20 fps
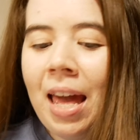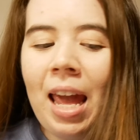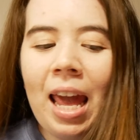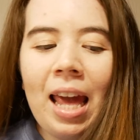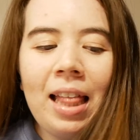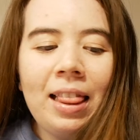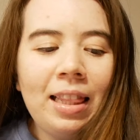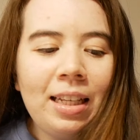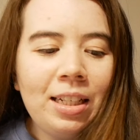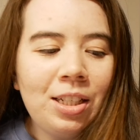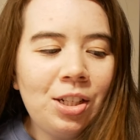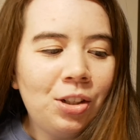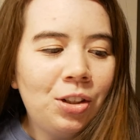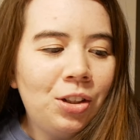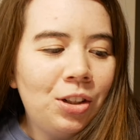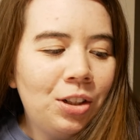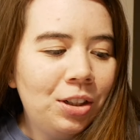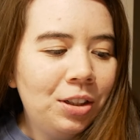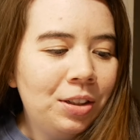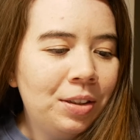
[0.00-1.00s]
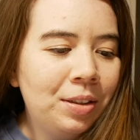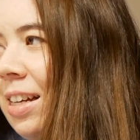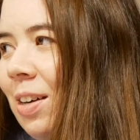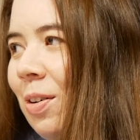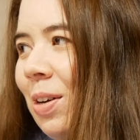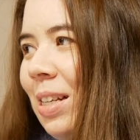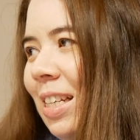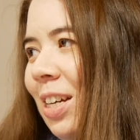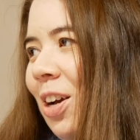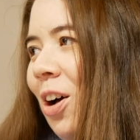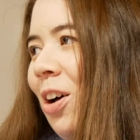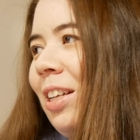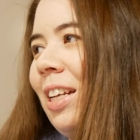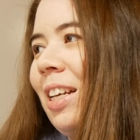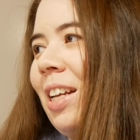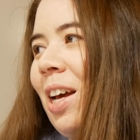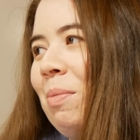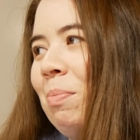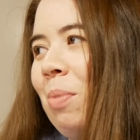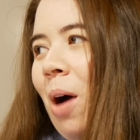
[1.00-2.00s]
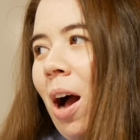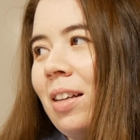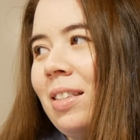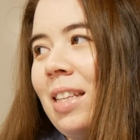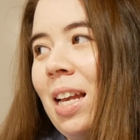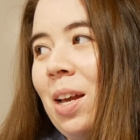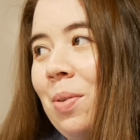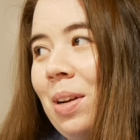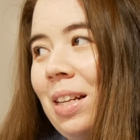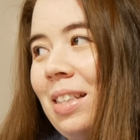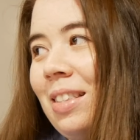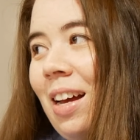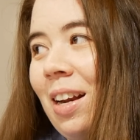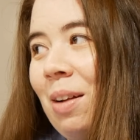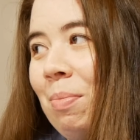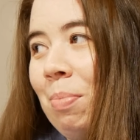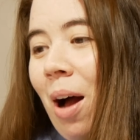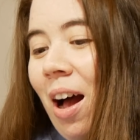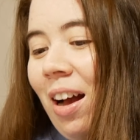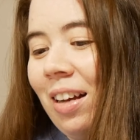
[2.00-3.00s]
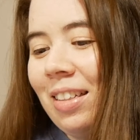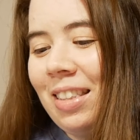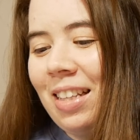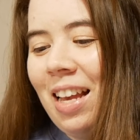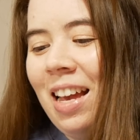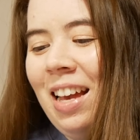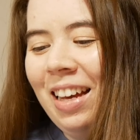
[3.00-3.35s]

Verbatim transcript: a little, is it called an unboxing when it's not a box?